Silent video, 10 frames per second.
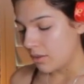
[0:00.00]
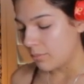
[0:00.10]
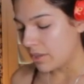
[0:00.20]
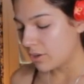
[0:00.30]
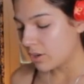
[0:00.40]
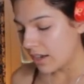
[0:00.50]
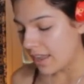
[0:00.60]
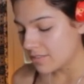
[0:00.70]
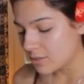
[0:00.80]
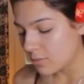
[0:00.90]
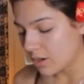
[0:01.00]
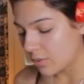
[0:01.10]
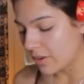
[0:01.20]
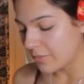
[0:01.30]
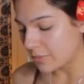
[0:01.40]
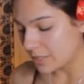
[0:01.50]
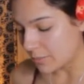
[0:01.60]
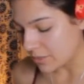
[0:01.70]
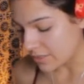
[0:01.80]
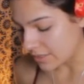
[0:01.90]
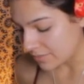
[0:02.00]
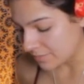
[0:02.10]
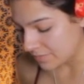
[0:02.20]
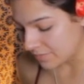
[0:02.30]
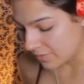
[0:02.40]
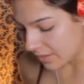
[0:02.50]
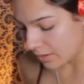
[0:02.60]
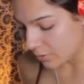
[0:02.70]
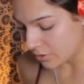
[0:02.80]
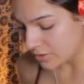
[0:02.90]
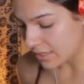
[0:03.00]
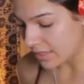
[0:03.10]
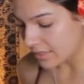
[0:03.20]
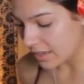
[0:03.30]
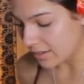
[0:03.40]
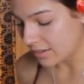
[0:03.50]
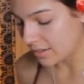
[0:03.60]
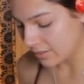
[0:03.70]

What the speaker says: But you're going to have to walk away from this person in order to get that.